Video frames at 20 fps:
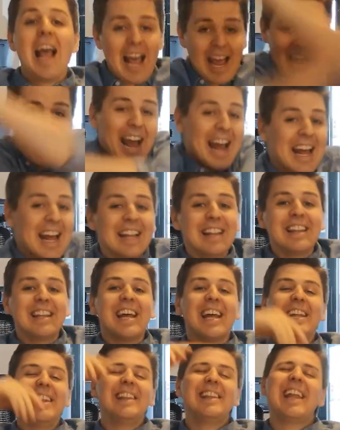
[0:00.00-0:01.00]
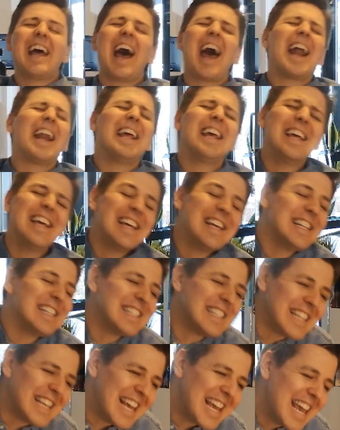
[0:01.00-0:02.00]
And then that is
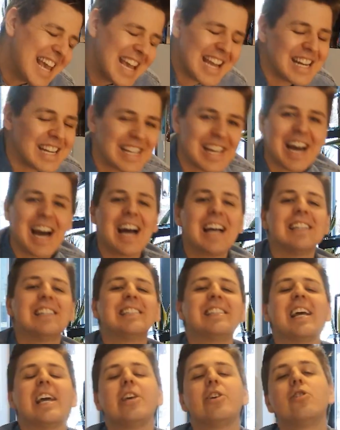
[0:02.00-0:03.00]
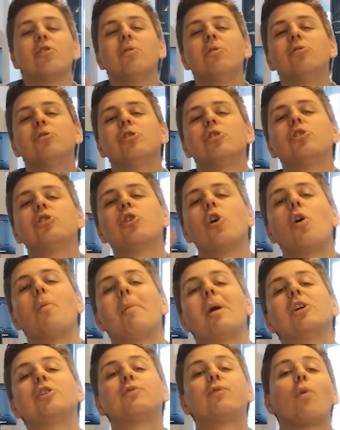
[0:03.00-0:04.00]
it, guys. Thank you so
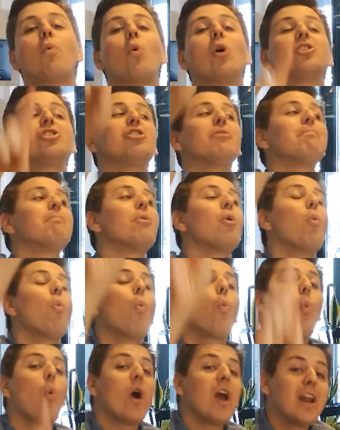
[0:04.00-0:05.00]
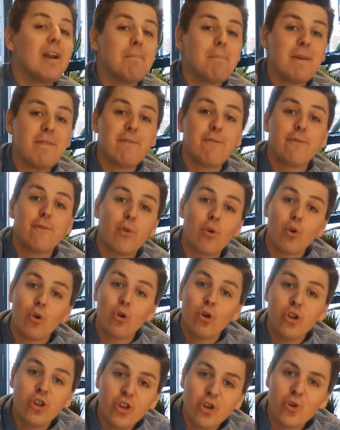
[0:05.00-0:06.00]
much for watching. But wait, before
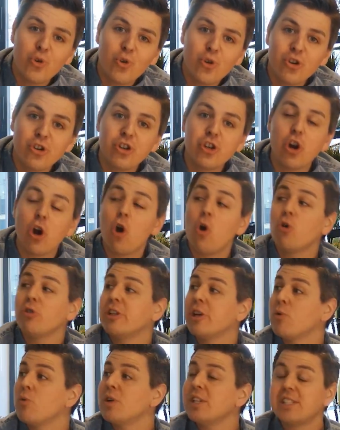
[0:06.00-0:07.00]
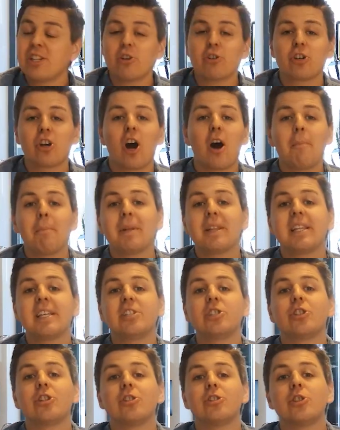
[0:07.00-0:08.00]
you go, there is our
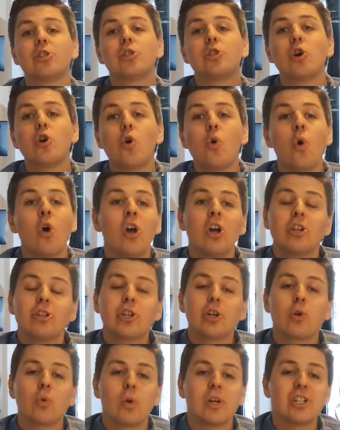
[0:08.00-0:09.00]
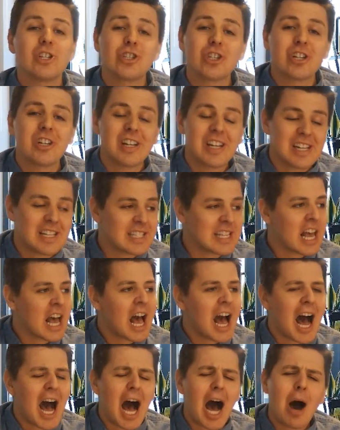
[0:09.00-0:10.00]
competition. So the question is,
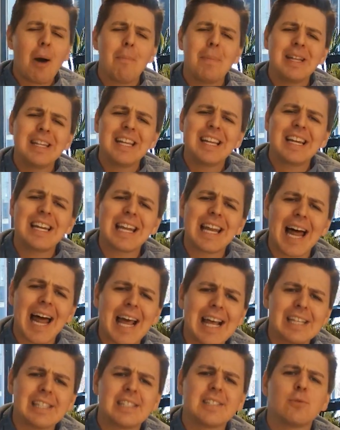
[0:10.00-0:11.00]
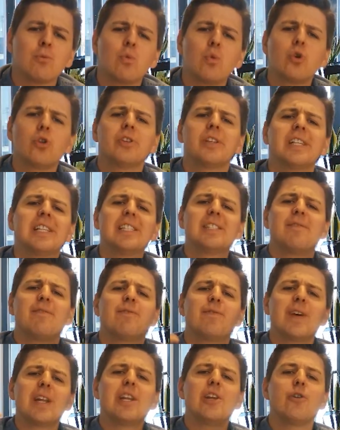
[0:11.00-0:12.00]
how many likes will this
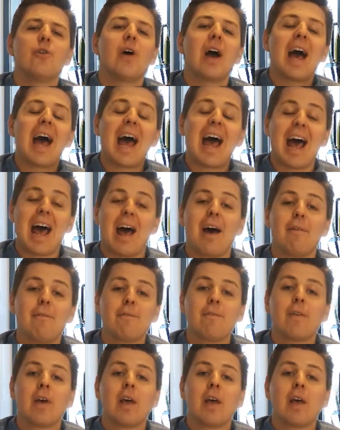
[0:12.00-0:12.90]
video have